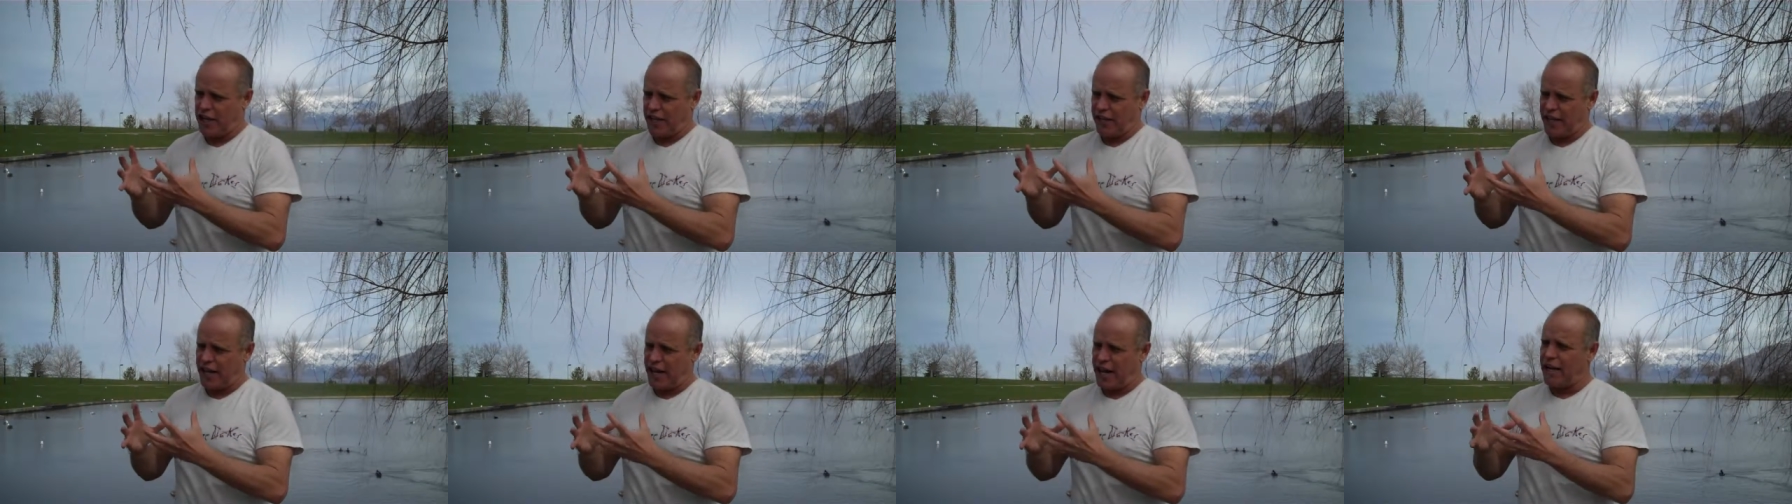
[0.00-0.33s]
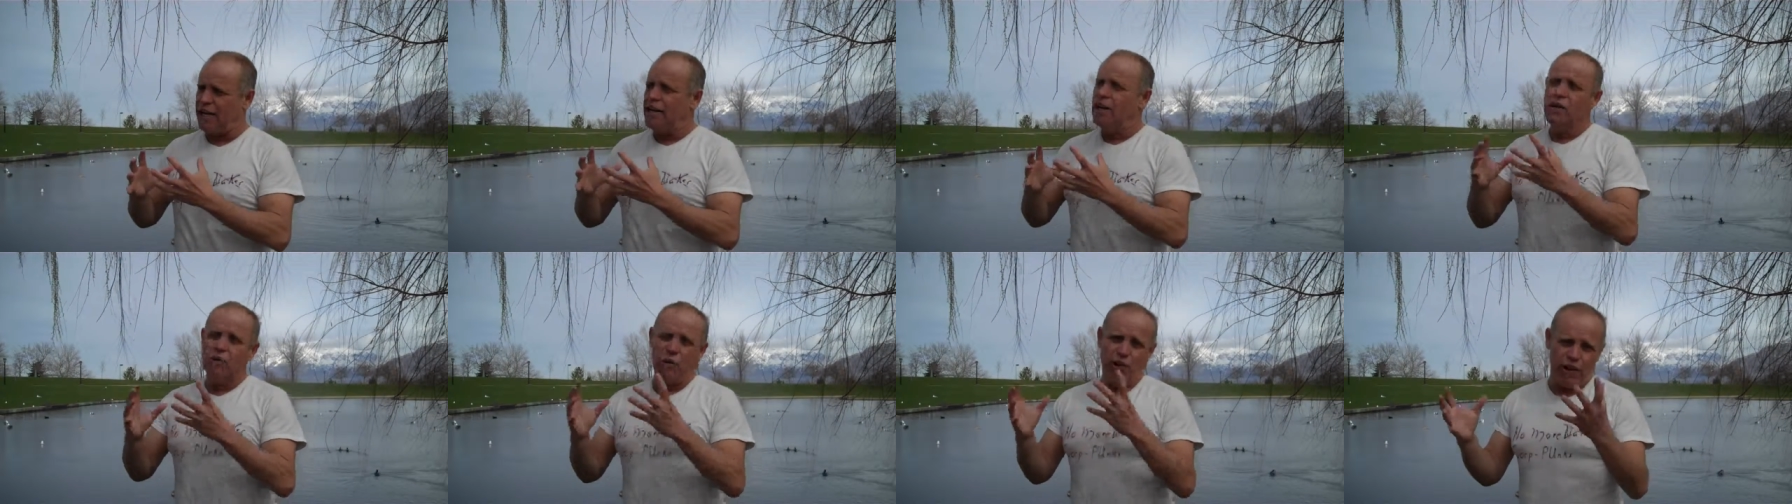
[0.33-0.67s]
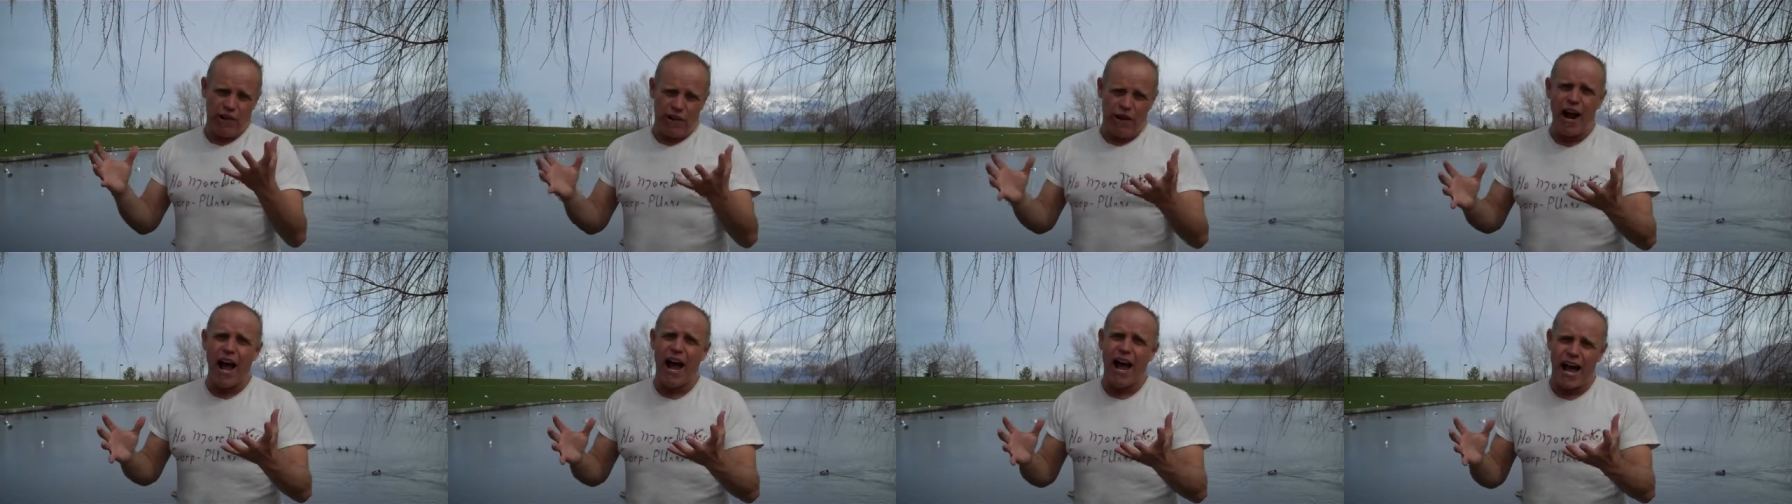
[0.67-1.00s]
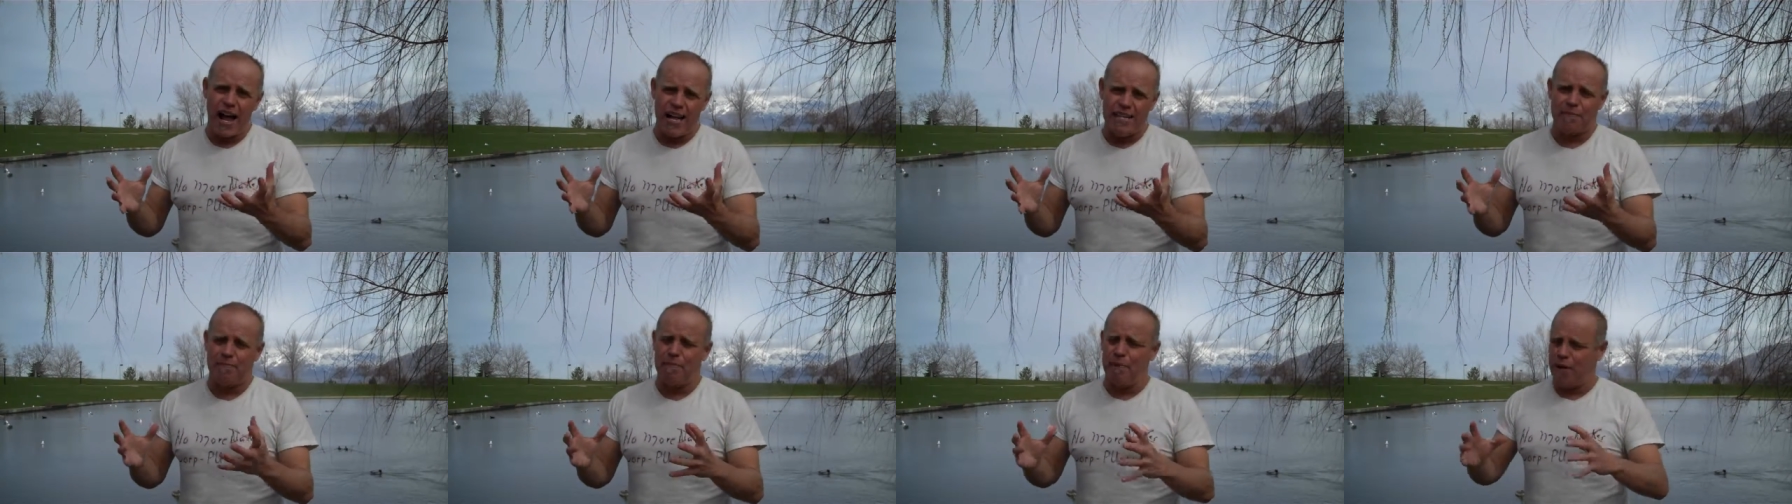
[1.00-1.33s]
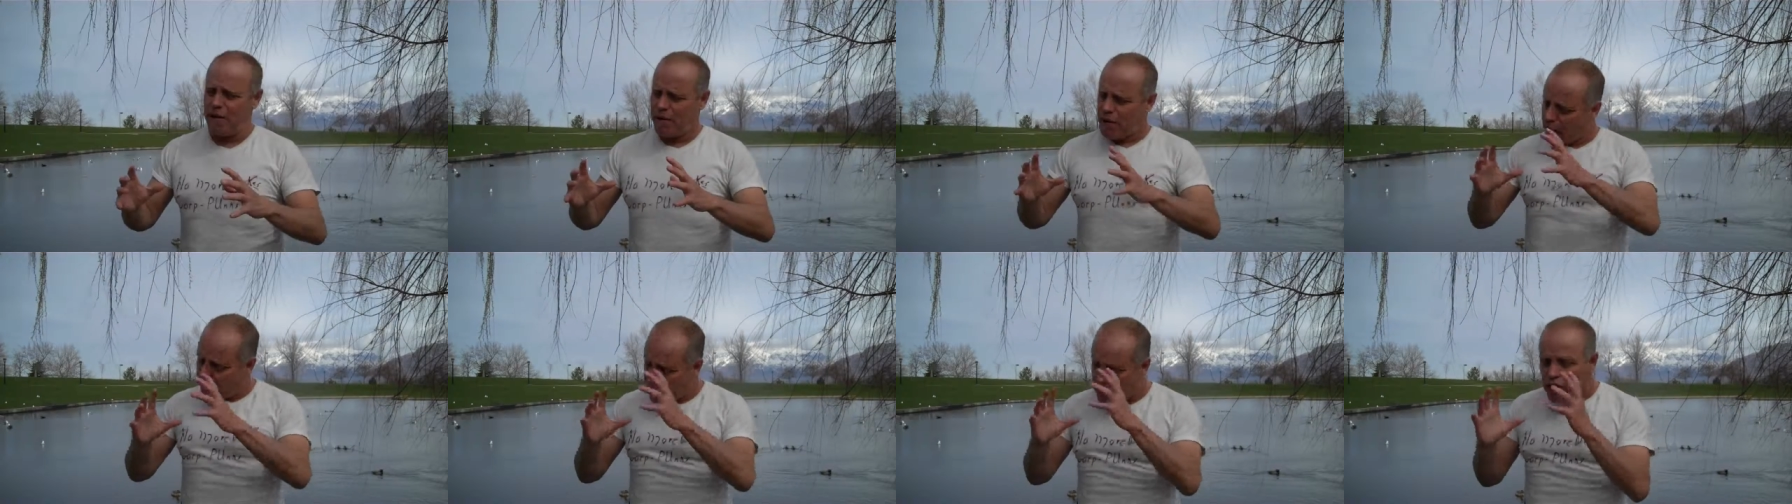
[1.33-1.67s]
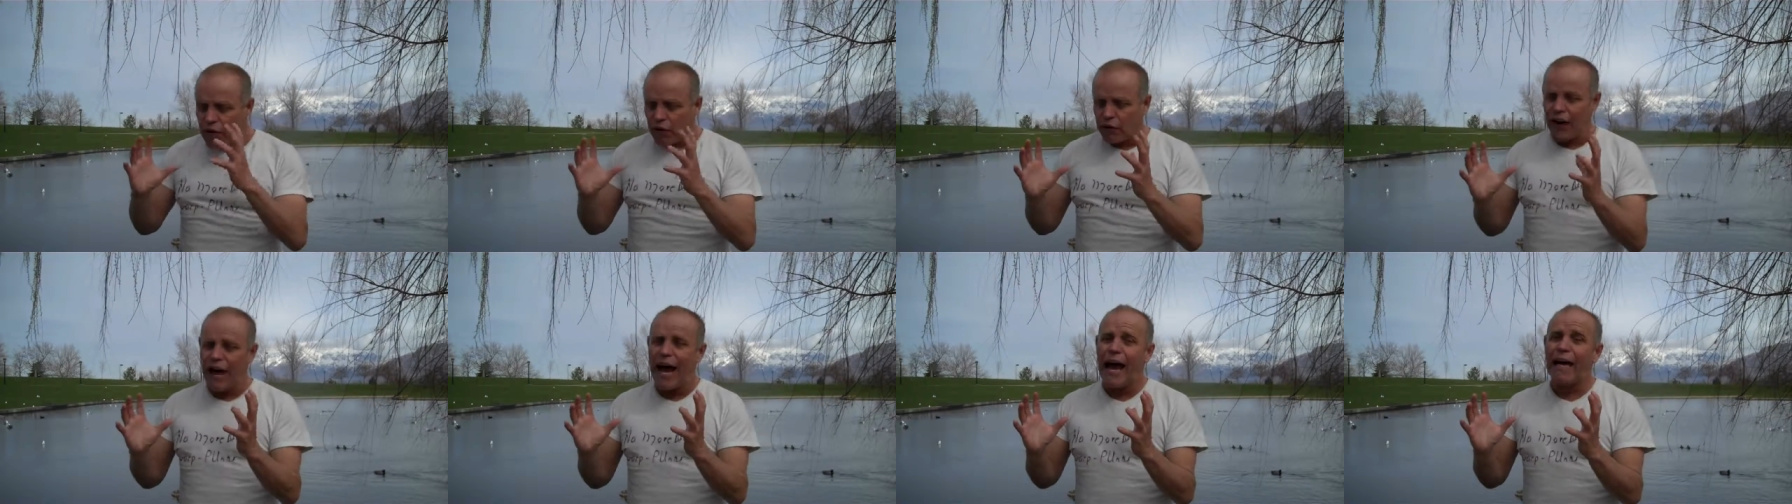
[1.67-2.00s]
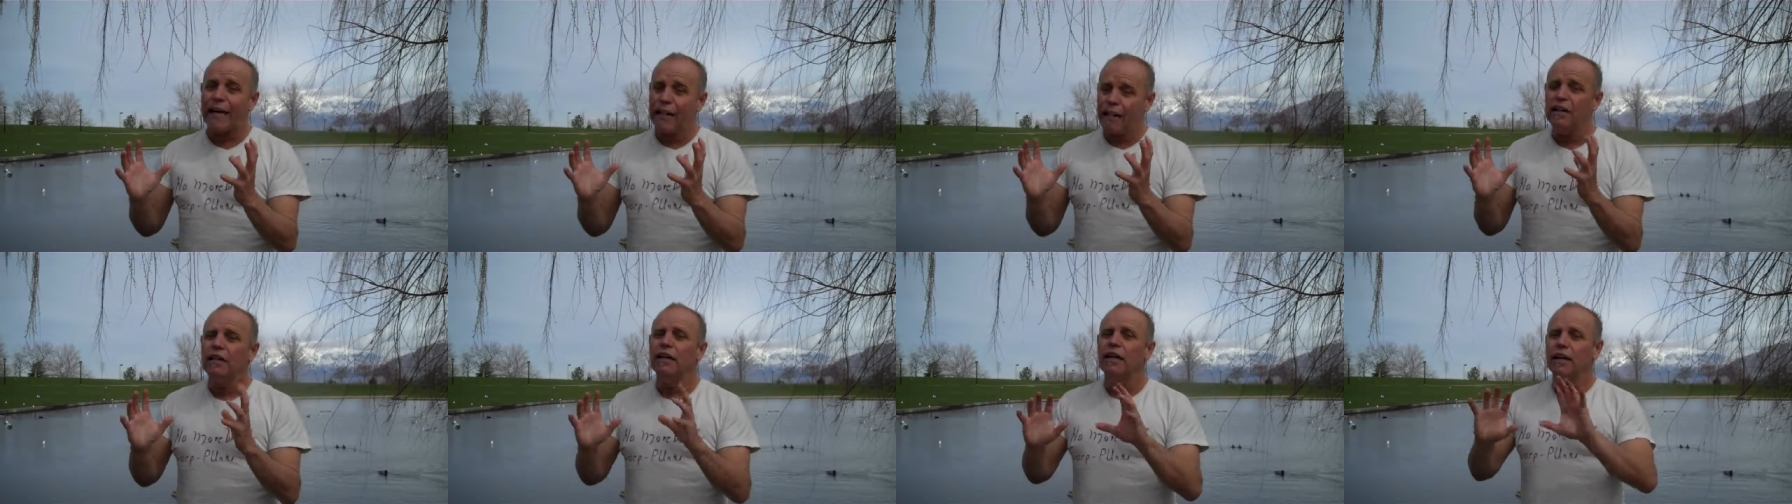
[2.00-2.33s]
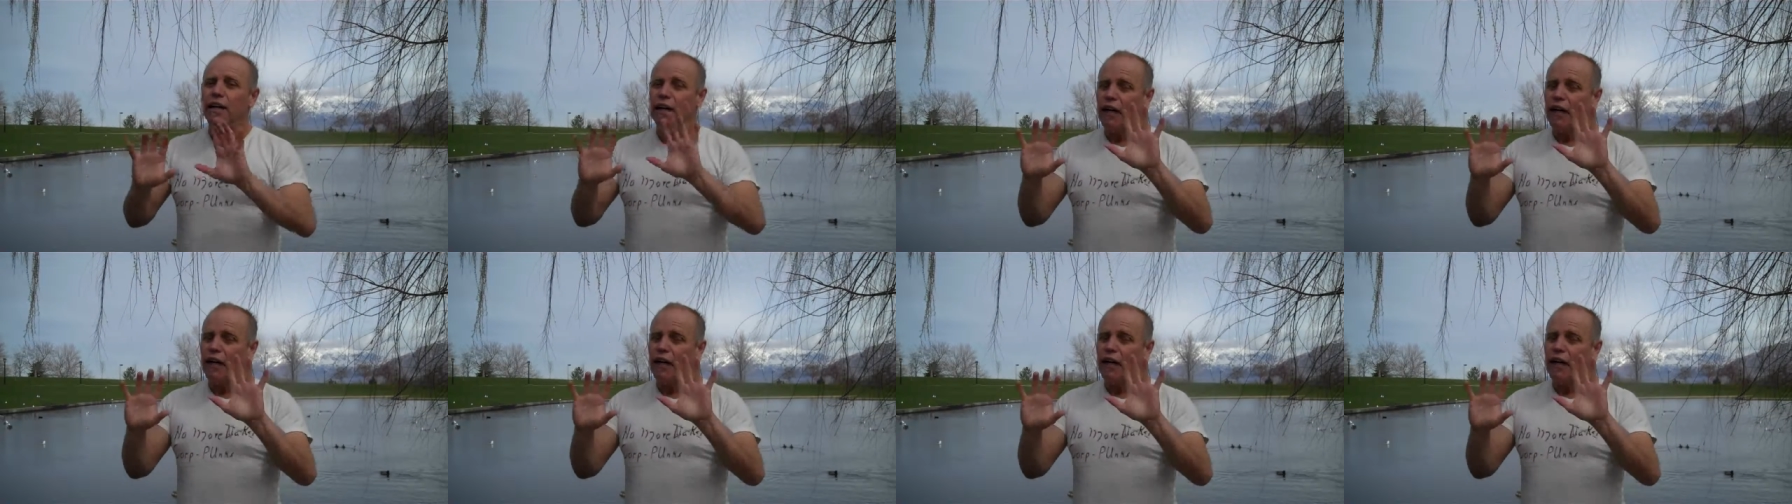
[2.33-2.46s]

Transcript: on that. Well, there has been. Granted,